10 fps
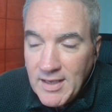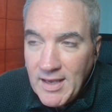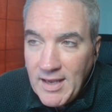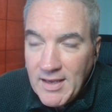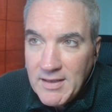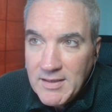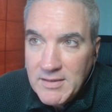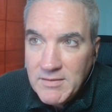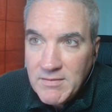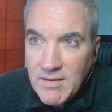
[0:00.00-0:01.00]

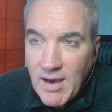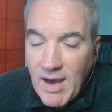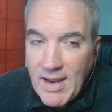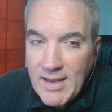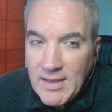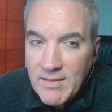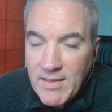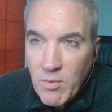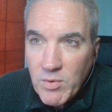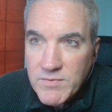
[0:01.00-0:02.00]
And
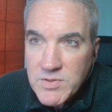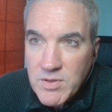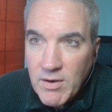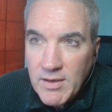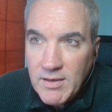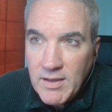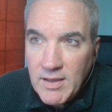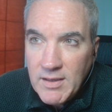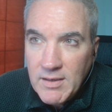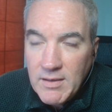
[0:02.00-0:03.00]
that would have started
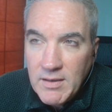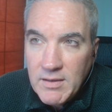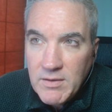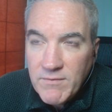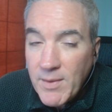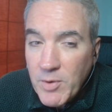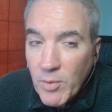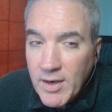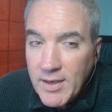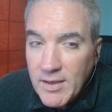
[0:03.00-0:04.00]
in
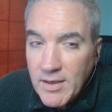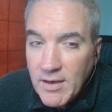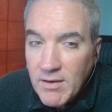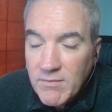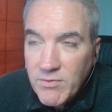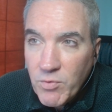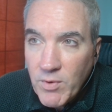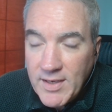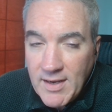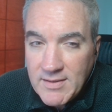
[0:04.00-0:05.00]
February of
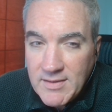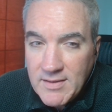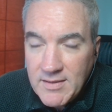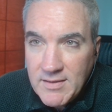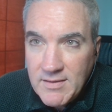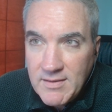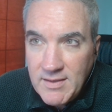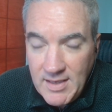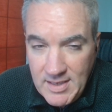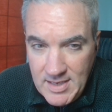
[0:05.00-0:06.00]

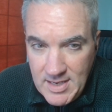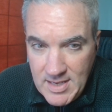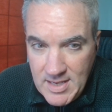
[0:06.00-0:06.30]
2019.